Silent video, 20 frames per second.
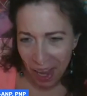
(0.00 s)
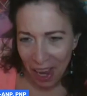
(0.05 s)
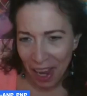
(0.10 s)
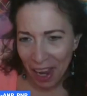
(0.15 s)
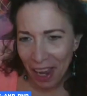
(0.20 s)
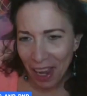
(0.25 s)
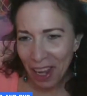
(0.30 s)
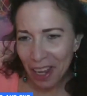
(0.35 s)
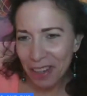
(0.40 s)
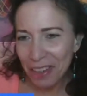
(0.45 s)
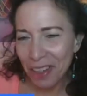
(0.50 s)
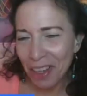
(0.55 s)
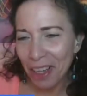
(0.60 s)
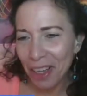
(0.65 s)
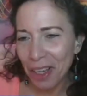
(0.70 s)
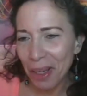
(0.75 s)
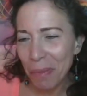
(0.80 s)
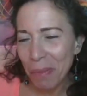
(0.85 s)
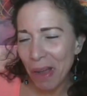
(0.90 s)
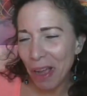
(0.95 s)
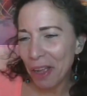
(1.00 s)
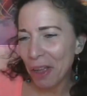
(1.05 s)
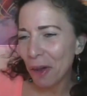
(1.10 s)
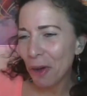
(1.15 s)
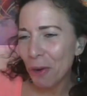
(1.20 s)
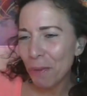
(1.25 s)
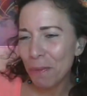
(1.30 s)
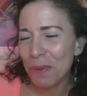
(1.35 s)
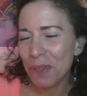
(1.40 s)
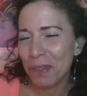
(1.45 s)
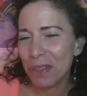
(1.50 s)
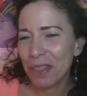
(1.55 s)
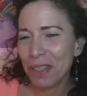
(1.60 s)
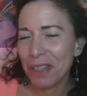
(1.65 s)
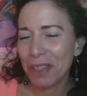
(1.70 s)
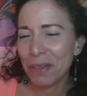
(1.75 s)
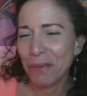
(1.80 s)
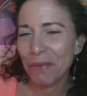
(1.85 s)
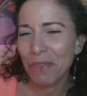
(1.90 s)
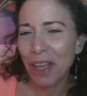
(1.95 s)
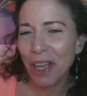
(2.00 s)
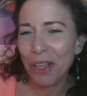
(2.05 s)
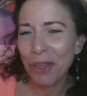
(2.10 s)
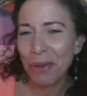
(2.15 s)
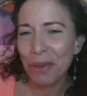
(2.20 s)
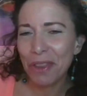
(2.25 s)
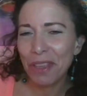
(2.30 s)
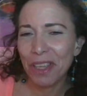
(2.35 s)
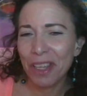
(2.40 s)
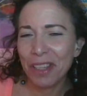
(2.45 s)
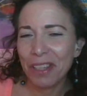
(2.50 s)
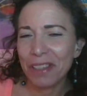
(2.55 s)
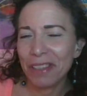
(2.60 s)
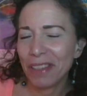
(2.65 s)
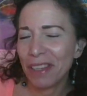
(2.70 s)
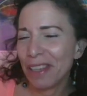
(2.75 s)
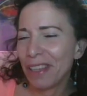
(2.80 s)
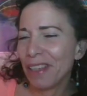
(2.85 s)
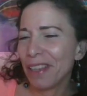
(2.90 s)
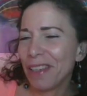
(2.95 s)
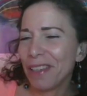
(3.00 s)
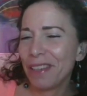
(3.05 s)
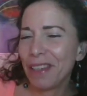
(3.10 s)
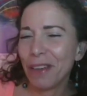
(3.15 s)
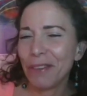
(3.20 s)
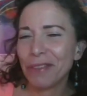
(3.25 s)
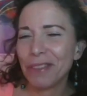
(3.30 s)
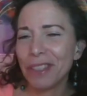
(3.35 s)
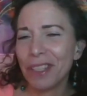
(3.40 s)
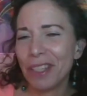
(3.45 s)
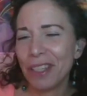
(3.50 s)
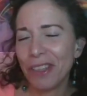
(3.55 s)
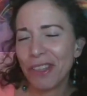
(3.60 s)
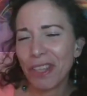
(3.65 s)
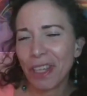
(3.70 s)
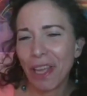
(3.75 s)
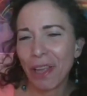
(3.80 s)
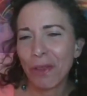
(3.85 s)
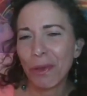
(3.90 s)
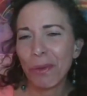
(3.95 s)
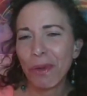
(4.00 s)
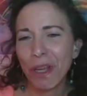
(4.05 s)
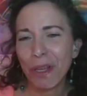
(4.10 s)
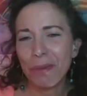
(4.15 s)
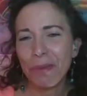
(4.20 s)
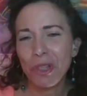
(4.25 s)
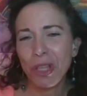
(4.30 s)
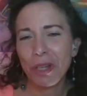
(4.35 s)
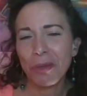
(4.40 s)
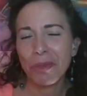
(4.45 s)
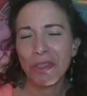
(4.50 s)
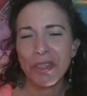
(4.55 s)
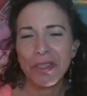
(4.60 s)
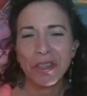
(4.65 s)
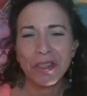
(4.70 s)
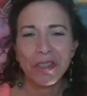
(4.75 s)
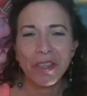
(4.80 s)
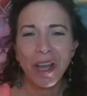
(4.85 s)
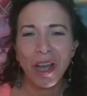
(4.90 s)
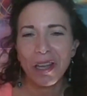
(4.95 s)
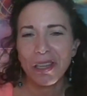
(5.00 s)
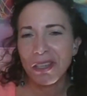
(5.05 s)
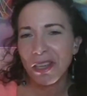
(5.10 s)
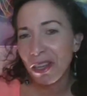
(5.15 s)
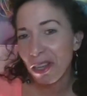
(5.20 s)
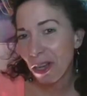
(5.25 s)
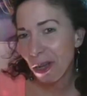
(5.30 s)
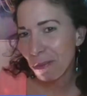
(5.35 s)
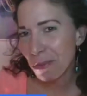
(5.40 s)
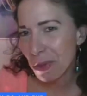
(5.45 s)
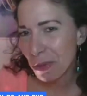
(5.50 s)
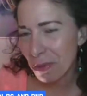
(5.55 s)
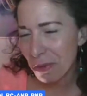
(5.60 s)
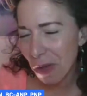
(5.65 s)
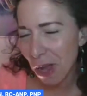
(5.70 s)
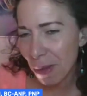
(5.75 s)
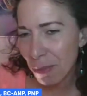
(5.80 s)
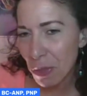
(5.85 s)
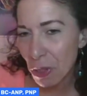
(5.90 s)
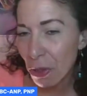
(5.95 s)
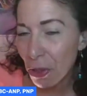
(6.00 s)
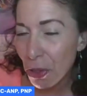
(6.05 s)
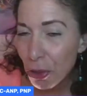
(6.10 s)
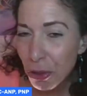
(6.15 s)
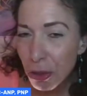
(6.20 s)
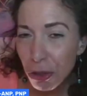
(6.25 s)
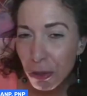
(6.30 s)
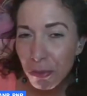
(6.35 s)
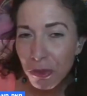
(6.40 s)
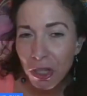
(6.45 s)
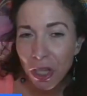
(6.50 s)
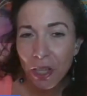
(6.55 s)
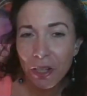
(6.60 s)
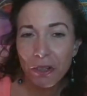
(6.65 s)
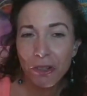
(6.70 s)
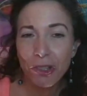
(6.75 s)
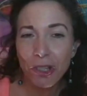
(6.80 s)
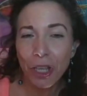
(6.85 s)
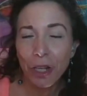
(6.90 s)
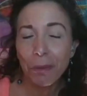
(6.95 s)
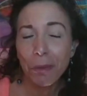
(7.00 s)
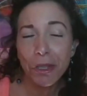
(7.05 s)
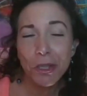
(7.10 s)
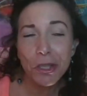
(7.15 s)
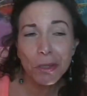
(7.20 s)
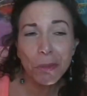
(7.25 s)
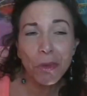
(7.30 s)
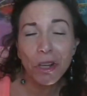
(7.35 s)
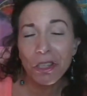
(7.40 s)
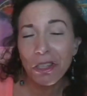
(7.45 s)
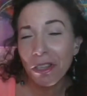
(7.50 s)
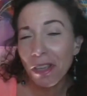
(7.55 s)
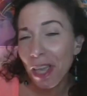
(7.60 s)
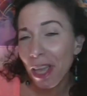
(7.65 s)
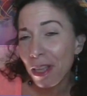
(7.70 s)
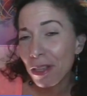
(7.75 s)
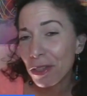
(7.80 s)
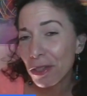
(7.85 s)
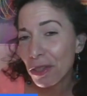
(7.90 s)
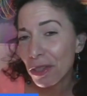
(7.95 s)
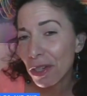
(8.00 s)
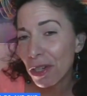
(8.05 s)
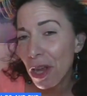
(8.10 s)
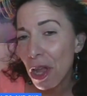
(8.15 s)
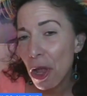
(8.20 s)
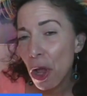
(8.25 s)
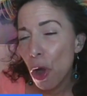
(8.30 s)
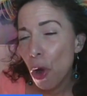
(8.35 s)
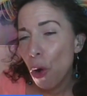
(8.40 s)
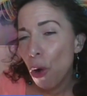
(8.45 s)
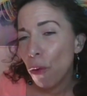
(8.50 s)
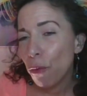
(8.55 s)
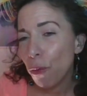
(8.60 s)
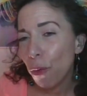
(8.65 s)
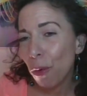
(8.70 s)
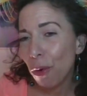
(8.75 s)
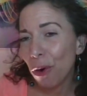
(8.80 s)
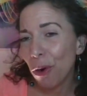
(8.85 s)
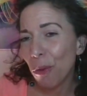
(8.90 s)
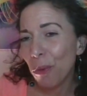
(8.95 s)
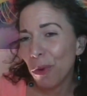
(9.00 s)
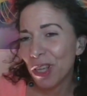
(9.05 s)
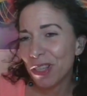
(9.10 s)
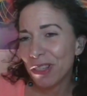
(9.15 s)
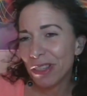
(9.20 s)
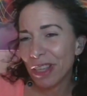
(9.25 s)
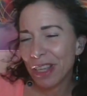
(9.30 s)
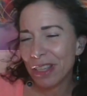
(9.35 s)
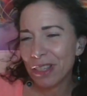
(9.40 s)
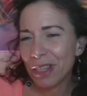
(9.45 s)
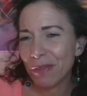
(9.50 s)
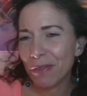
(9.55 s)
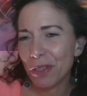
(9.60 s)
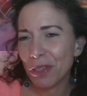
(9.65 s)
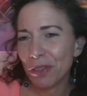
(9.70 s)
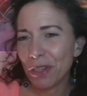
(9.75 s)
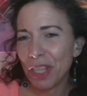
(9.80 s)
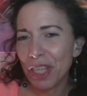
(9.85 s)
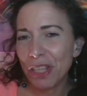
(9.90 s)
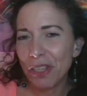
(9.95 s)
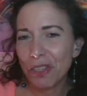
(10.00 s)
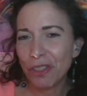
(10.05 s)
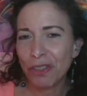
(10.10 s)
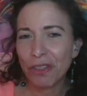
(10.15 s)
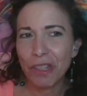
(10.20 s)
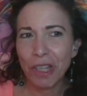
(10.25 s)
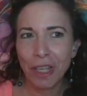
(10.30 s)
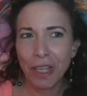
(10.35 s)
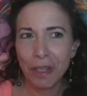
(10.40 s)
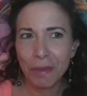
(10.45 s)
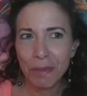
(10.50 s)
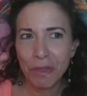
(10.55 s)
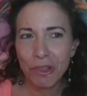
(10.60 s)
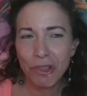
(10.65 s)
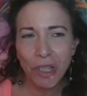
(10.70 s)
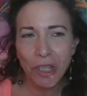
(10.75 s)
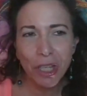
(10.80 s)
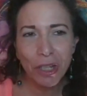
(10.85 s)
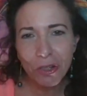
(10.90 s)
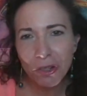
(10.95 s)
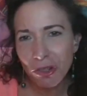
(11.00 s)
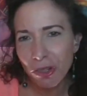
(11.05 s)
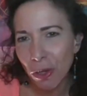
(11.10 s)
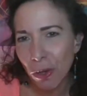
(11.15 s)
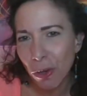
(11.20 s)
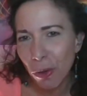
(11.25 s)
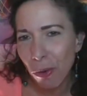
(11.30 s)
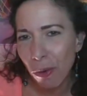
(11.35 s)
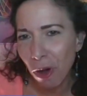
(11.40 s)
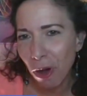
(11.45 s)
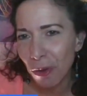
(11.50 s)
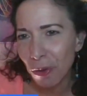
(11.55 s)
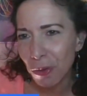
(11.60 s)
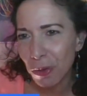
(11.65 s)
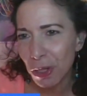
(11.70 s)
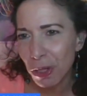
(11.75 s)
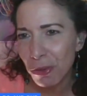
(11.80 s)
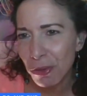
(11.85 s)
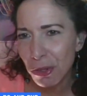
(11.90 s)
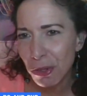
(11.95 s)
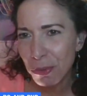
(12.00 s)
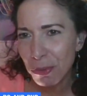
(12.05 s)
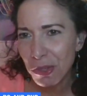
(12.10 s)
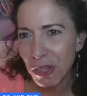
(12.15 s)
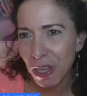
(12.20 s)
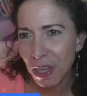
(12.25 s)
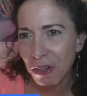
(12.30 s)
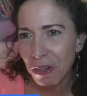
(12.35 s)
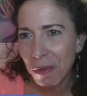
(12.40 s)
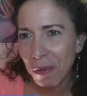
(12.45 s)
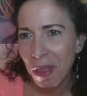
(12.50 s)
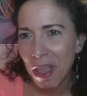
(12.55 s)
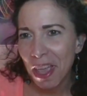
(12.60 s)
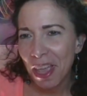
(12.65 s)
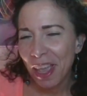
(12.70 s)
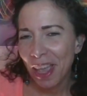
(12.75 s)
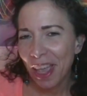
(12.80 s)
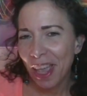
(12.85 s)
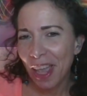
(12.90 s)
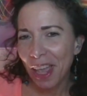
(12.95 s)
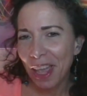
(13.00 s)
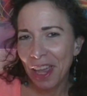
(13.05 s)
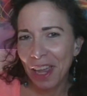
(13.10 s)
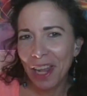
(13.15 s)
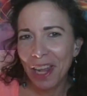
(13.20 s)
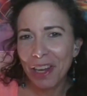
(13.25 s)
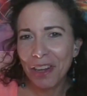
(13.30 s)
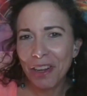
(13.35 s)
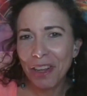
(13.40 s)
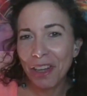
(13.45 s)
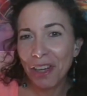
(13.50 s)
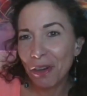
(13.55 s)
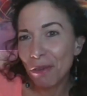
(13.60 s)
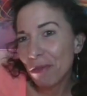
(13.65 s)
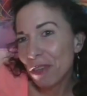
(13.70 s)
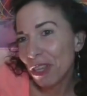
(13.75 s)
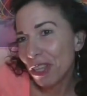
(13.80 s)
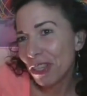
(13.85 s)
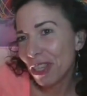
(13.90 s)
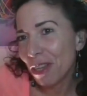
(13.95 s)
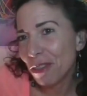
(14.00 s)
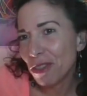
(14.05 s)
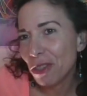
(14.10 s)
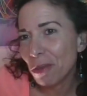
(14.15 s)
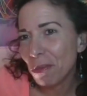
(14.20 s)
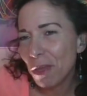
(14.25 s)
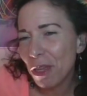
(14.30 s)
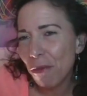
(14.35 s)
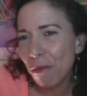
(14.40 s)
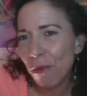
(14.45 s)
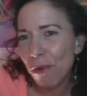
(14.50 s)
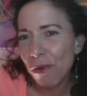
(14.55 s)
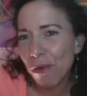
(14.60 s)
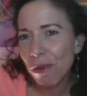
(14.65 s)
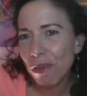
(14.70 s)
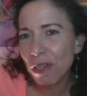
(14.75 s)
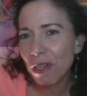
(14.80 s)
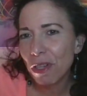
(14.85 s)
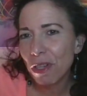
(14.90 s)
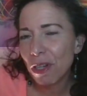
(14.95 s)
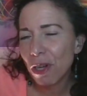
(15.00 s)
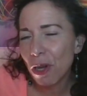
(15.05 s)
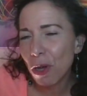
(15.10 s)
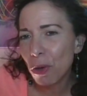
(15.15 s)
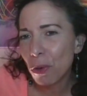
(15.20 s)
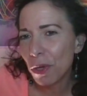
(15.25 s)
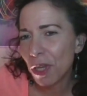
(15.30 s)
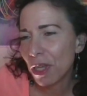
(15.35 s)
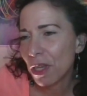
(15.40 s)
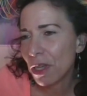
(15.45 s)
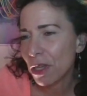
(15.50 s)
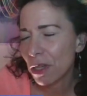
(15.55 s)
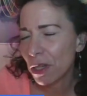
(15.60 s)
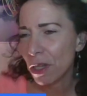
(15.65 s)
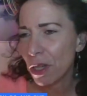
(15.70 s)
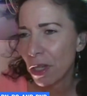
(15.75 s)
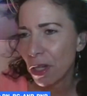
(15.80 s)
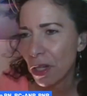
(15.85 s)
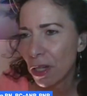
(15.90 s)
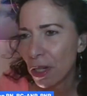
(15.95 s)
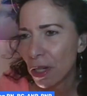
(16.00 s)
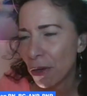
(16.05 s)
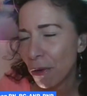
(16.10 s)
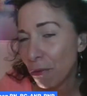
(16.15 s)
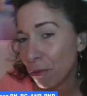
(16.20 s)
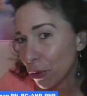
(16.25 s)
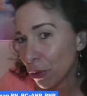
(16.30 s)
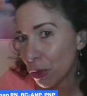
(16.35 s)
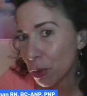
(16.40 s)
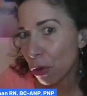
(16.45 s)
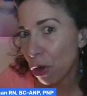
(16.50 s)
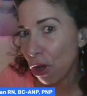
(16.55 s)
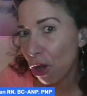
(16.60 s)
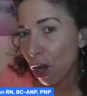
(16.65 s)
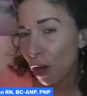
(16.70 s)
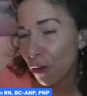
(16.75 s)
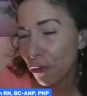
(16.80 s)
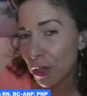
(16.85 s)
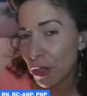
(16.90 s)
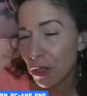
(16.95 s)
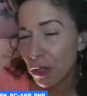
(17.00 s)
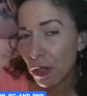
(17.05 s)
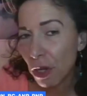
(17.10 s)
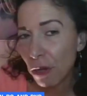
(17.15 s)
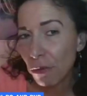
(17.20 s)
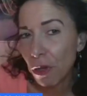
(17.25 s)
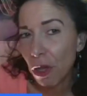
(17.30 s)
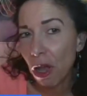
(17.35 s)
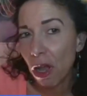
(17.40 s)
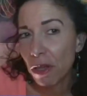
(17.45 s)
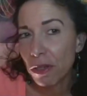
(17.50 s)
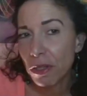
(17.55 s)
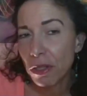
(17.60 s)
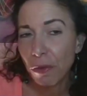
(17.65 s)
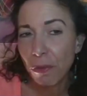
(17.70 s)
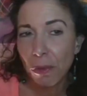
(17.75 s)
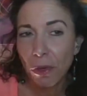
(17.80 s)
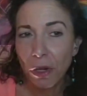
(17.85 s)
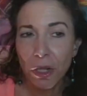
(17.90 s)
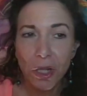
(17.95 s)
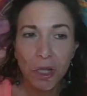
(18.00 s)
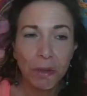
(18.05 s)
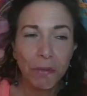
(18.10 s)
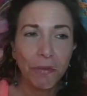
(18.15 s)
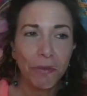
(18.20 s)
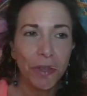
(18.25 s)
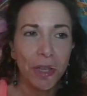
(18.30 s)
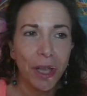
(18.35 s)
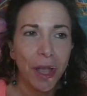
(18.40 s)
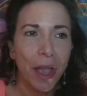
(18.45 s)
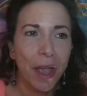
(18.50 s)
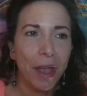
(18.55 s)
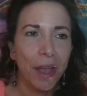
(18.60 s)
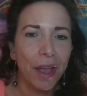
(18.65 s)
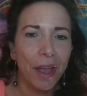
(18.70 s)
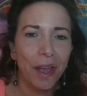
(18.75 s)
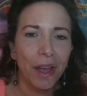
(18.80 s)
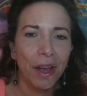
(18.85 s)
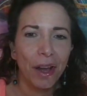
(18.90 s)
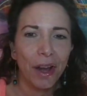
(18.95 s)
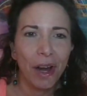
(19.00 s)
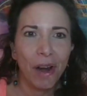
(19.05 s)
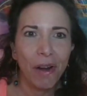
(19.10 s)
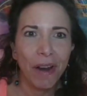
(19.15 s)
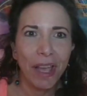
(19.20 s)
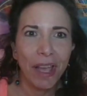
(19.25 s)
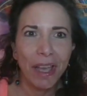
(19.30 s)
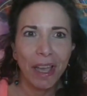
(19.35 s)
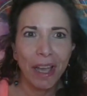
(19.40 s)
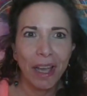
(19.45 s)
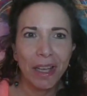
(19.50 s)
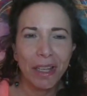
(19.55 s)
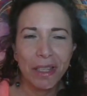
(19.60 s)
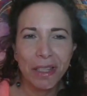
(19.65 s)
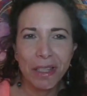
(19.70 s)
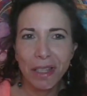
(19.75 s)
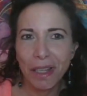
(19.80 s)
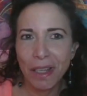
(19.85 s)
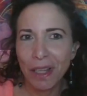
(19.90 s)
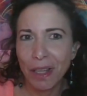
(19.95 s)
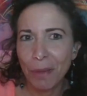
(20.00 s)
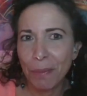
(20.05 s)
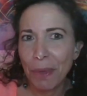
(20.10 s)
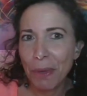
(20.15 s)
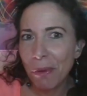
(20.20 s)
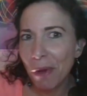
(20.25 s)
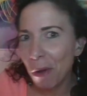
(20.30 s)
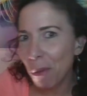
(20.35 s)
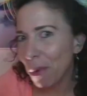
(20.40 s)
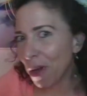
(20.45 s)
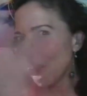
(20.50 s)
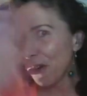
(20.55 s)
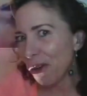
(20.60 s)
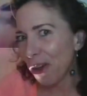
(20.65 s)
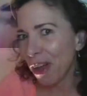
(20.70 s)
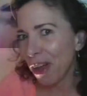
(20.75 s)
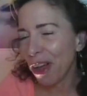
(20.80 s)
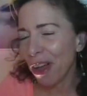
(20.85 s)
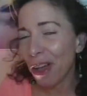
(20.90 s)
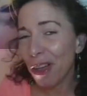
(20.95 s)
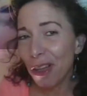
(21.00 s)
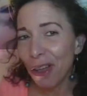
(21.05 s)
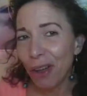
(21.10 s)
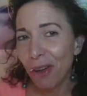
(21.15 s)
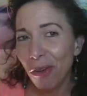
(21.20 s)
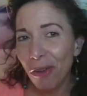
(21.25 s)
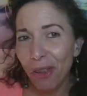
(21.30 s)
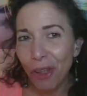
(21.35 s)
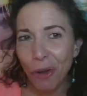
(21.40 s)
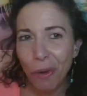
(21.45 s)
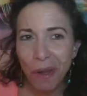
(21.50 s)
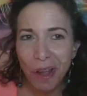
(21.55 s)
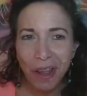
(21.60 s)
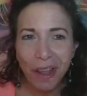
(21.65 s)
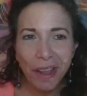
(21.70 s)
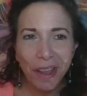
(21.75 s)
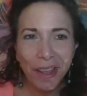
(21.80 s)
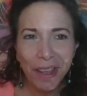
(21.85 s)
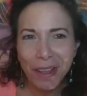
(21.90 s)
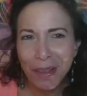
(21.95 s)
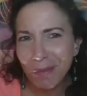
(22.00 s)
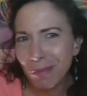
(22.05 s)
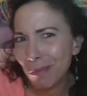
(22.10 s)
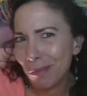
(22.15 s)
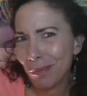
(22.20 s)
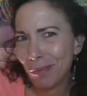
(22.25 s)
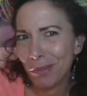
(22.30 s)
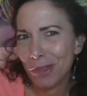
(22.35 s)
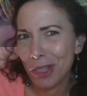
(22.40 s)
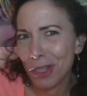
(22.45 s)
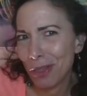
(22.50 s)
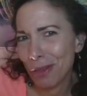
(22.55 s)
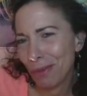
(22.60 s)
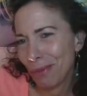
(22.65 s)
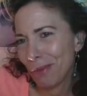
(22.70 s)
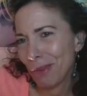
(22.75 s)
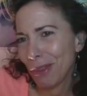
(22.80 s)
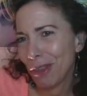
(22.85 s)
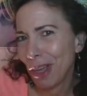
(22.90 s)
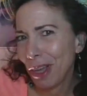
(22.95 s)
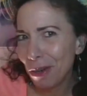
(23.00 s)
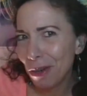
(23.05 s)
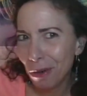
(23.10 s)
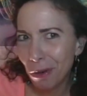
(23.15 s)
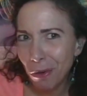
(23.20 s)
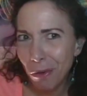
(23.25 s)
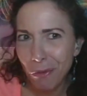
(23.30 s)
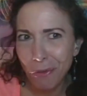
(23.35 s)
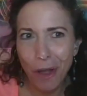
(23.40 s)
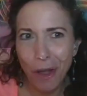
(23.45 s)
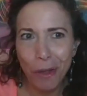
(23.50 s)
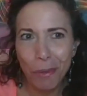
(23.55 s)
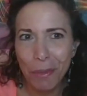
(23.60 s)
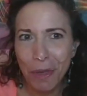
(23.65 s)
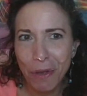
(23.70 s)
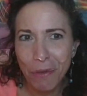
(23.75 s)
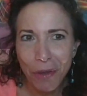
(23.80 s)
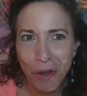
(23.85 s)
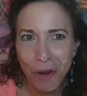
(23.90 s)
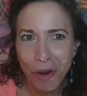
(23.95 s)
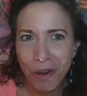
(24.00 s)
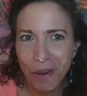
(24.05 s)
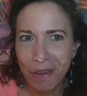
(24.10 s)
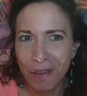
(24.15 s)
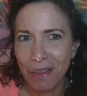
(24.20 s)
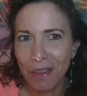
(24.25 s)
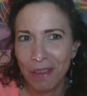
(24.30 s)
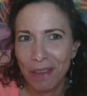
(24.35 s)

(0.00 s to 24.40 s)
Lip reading: And I hope you see some value of this, and definitely check out the web, shanamelissa.com. Subscribe to the YouTube channel, Shana Melissa. Market calendar for Wednesday, 7:30 Eastern time, the Shana Show on the YouTube channel. And reach out to me for a quick virtual coffee discovery call, see if we're a good fit. All right, guys, be well, biohack, Olo, and I don't know, follow me if you aren't.